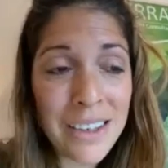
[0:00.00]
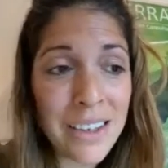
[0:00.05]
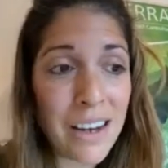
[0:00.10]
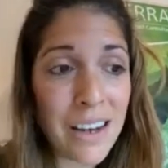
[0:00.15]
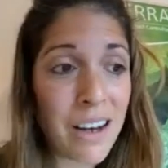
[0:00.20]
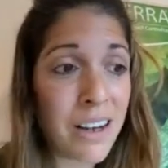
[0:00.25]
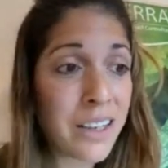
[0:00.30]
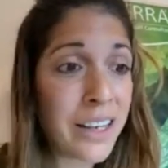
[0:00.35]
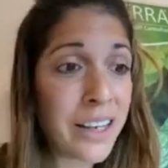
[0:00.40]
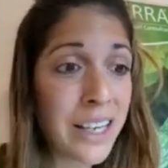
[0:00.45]

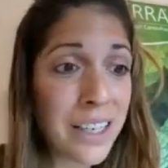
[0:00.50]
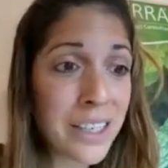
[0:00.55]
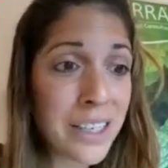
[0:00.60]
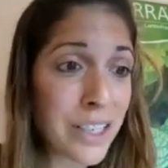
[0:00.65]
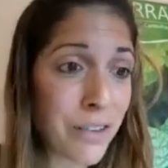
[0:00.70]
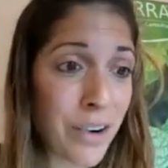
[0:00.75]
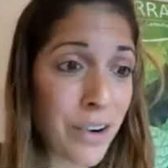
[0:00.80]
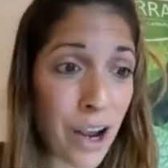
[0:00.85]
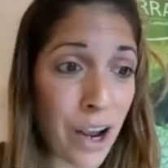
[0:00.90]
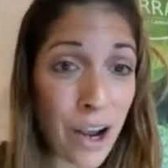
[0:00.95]
Our kids
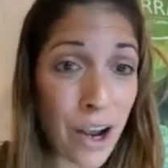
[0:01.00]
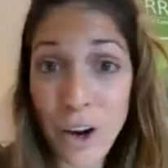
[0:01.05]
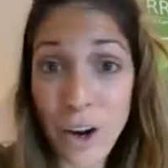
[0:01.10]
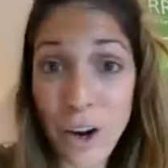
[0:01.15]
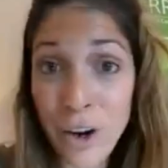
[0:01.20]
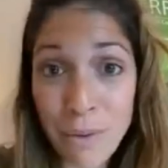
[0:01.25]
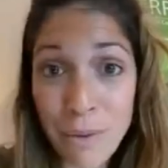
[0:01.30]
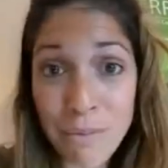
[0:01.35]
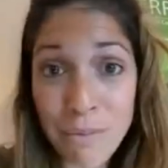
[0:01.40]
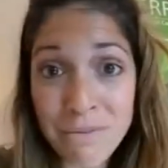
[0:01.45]
are at
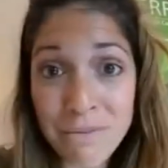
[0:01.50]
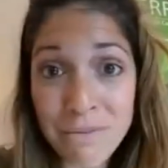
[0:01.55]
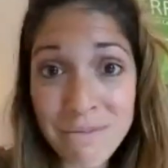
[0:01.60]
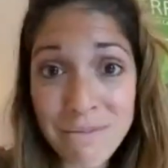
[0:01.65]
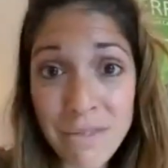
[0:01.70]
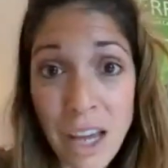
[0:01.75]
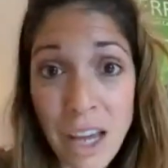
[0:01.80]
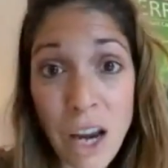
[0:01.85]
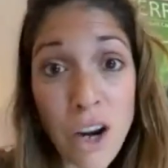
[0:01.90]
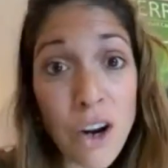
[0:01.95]
home
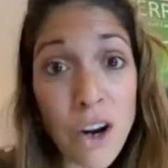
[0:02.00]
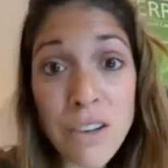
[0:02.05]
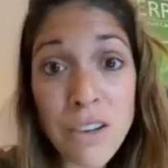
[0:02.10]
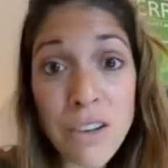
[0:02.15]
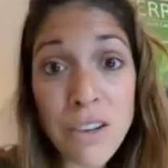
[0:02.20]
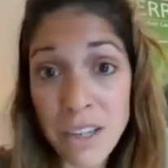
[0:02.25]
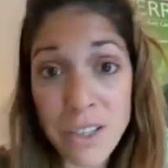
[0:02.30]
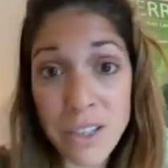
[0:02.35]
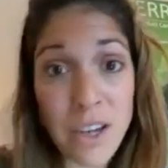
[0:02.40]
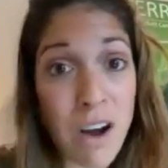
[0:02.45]
a lot
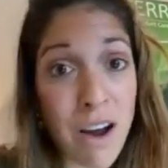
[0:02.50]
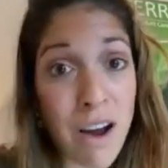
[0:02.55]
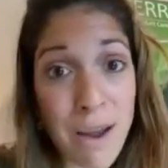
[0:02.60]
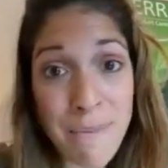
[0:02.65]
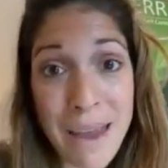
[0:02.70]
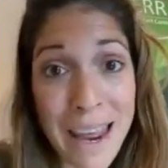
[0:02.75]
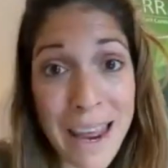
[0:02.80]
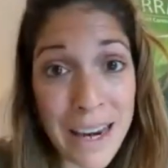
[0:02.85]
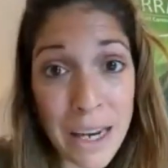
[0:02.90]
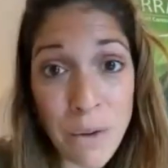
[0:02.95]
of the time
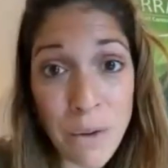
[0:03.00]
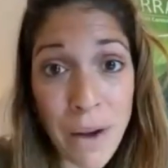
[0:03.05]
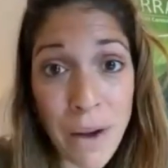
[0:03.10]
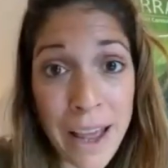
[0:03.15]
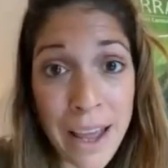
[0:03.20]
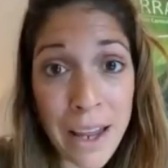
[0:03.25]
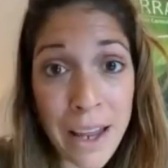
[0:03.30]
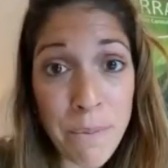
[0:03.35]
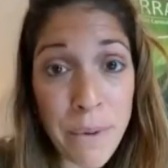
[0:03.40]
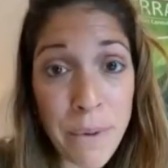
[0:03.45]

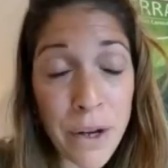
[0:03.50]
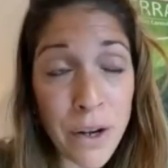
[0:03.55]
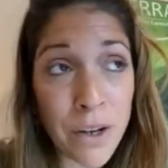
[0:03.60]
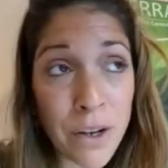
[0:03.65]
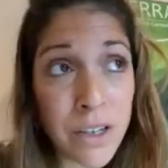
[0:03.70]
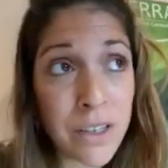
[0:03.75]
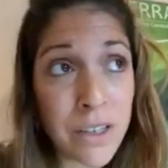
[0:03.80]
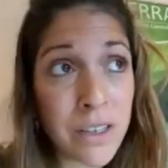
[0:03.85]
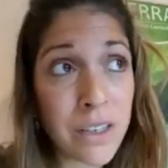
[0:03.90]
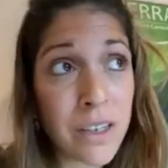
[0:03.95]
anyway
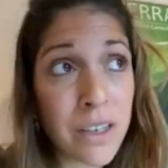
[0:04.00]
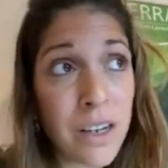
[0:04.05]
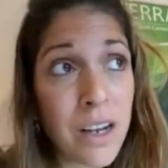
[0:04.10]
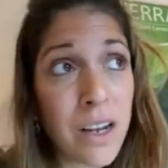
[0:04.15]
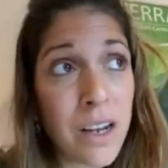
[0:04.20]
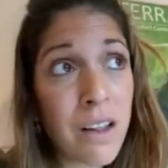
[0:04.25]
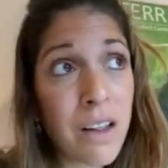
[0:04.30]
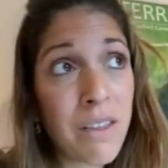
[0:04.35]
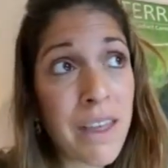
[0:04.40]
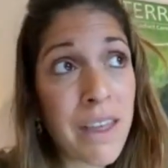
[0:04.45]
because
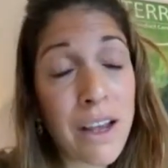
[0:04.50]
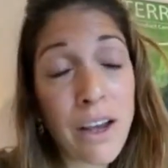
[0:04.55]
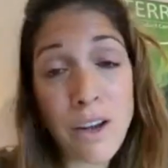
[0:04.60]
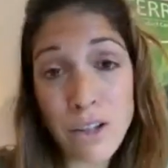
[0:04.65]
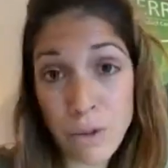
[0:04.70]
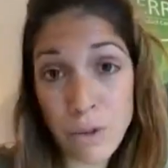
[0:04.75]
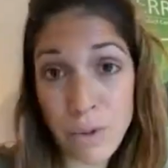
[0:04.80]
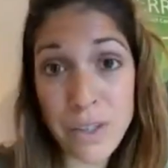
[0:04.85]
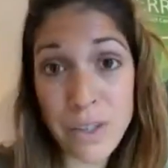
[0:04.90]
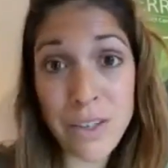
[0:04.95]
they go
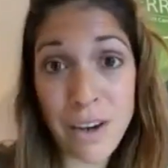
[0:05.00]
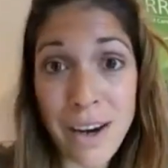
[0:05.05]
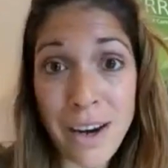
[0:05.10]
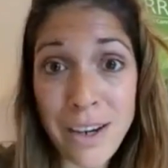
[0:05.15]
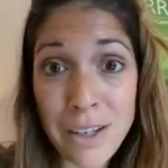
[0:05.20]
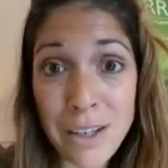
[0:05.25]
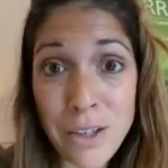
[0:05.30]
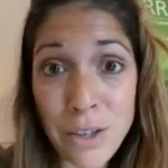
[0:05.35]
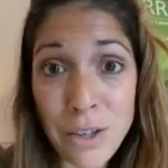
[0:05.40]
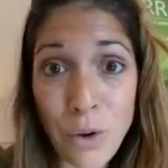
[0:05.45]
to a
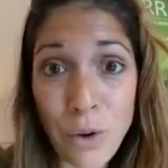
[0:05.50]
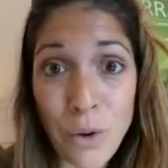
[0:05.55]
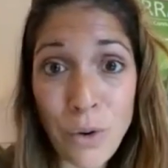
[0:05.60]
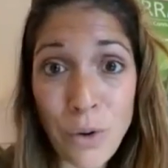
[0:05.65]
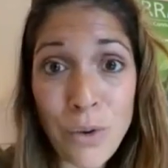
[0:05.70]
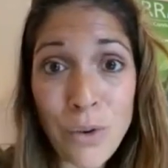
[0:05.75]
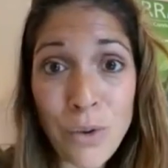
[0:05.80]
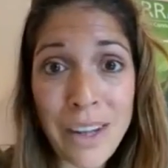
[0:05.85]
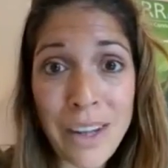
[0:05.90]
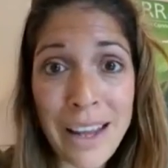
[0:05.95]
Steiner
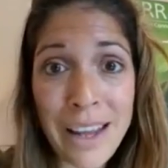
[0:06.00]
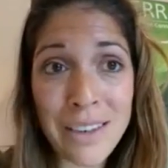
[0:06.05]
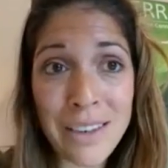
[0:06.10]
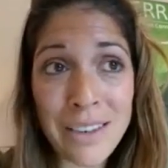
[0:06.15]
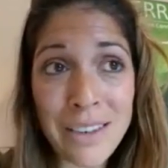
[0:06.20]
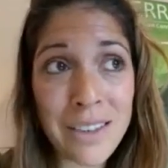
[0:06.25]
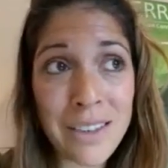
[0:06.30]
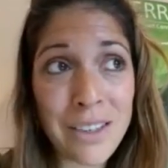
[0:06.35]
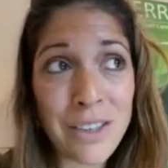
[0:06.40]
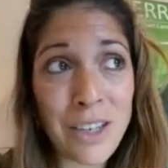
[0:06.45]
school,
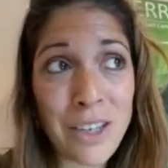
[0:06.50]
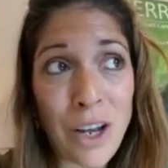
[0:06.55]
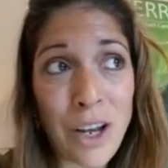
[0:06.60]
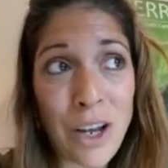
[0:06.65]
and so